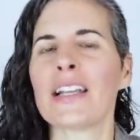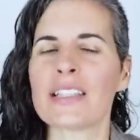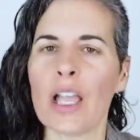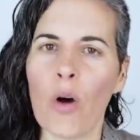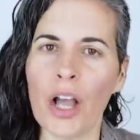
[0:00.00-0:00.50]

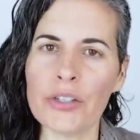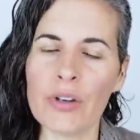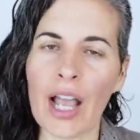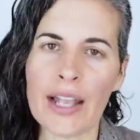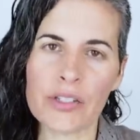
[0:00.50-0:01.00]
because I want
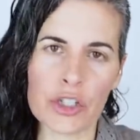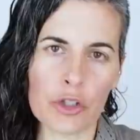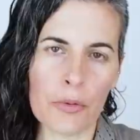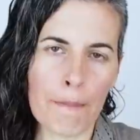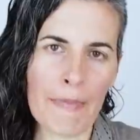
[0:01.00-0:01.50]
you guys
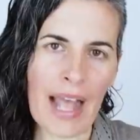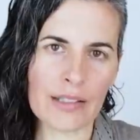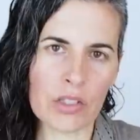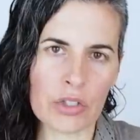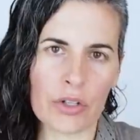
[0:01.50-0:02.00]
to
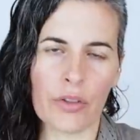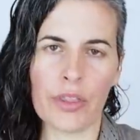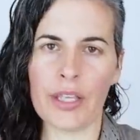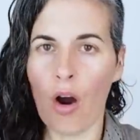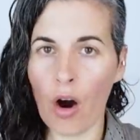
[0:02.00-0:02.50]
master
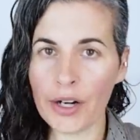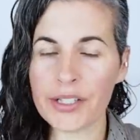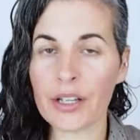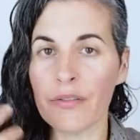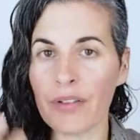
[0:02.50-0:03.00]
the
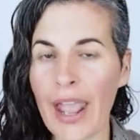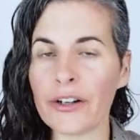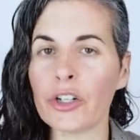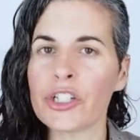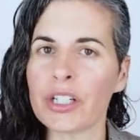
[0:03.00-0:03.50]
art of
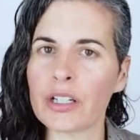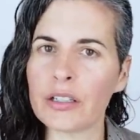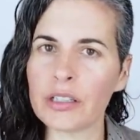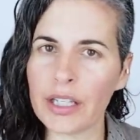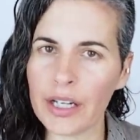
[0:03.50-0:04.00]
energy
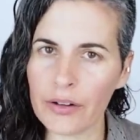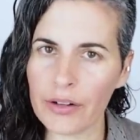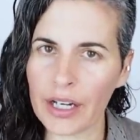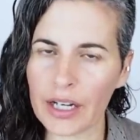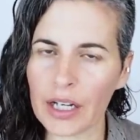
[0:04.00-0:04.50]

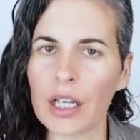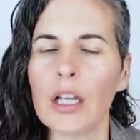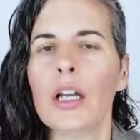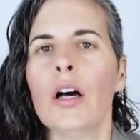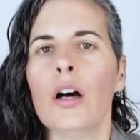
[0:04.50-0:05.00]
clearing
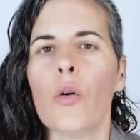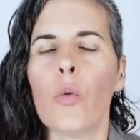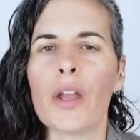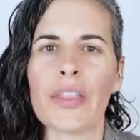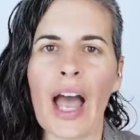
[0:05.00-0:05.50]

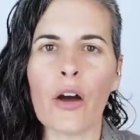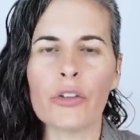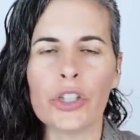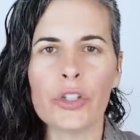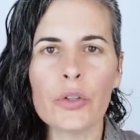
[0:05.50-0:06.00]

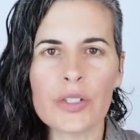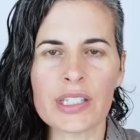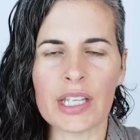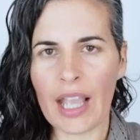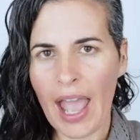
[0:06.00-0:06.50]
without
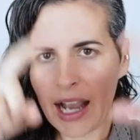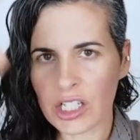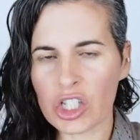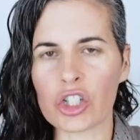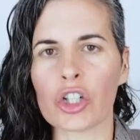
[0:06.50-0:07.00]
using
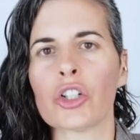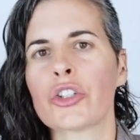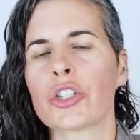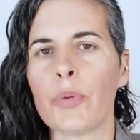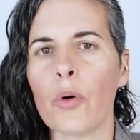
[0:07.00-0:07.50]

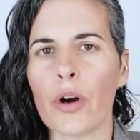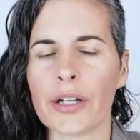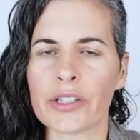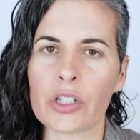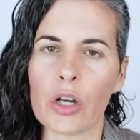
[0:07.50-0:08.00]
external
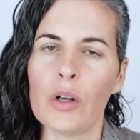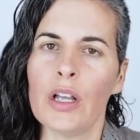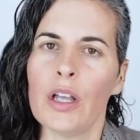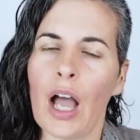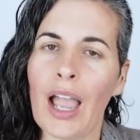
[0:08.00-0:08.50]
support.
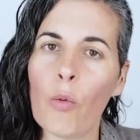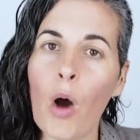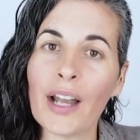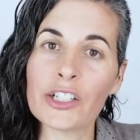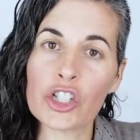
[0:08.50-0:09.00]
So I
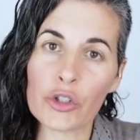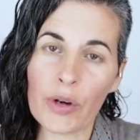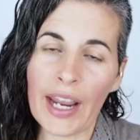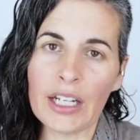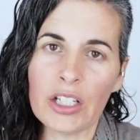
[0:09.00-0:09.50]
want to
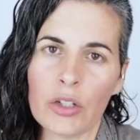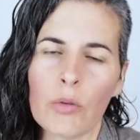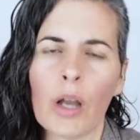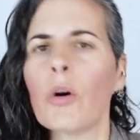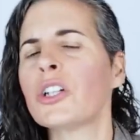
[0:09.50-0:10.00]
train
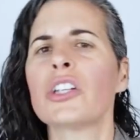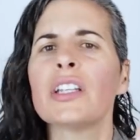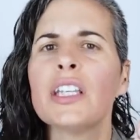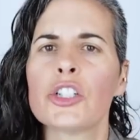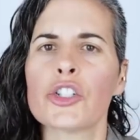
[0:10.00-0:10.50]
you. I want you
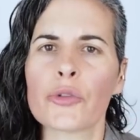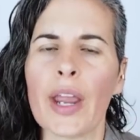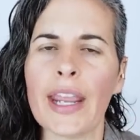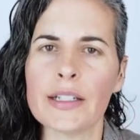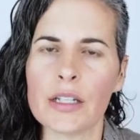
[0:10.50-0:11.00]
to get
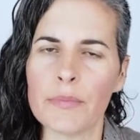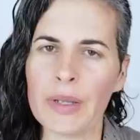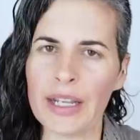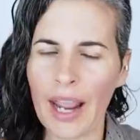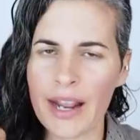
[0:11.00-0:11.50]
trained in
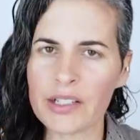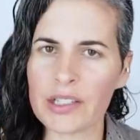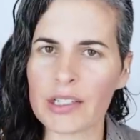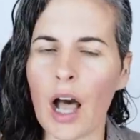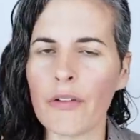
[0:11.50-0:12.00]
being a
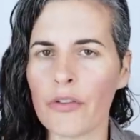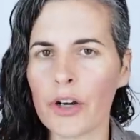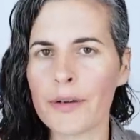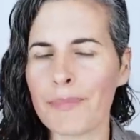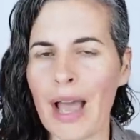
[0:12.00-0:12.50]

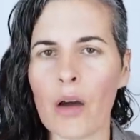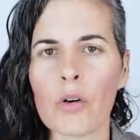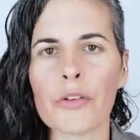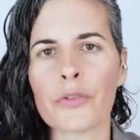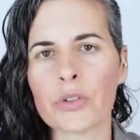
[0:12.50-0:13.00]
sovereign,
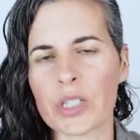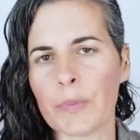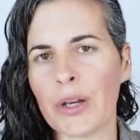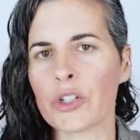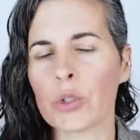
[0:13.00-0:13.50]
powerful
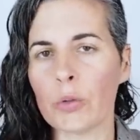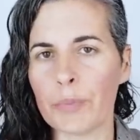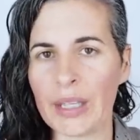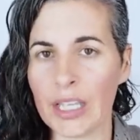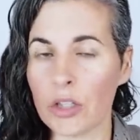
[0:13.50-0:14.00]

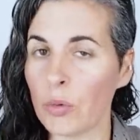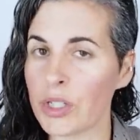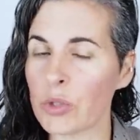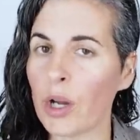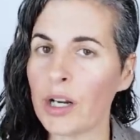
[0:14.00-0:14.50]
spiritual being who
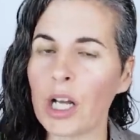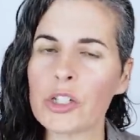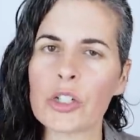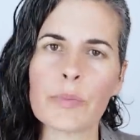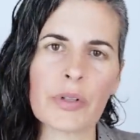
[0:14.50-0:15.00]
is
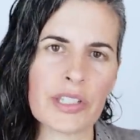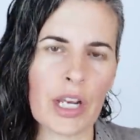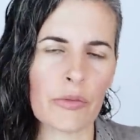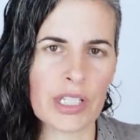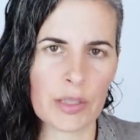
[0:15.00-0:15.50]

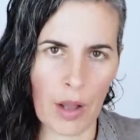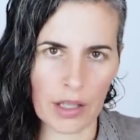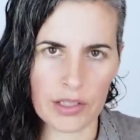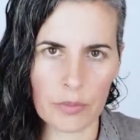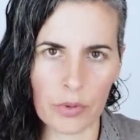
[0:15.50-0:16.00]
100%
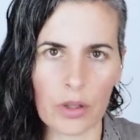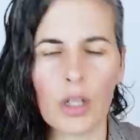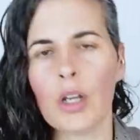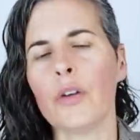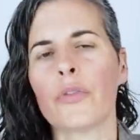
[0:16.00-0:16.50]

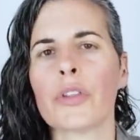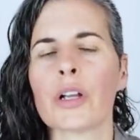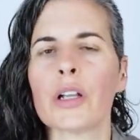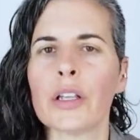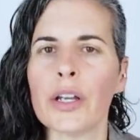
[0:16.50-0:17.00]
responsible for
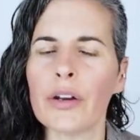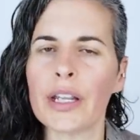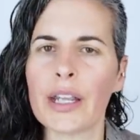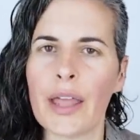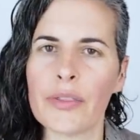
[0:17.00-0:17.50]
the
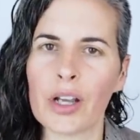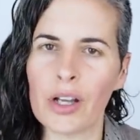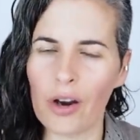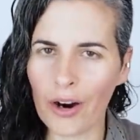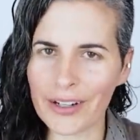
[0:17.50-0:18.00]
clearing and the
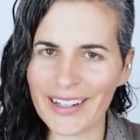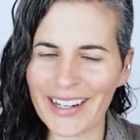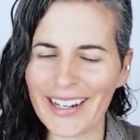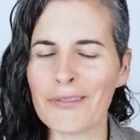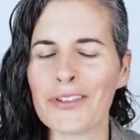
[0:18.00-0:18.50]

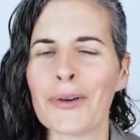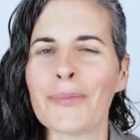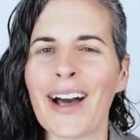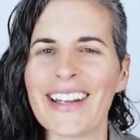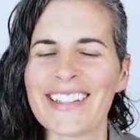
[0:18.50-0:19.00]
gardening of
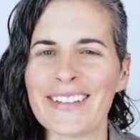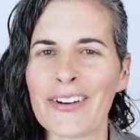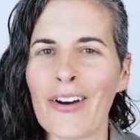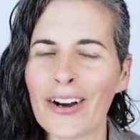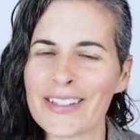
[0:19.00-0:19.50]
their mind and
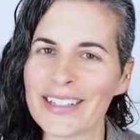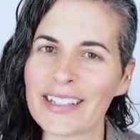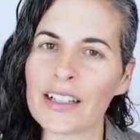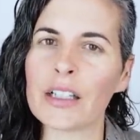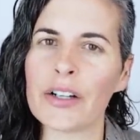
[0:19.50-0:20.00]
their hearts
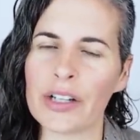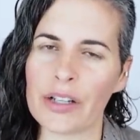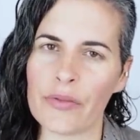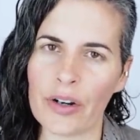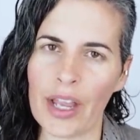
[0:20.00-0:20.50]
and the
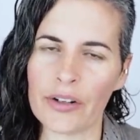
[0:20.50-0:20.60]
clearing of their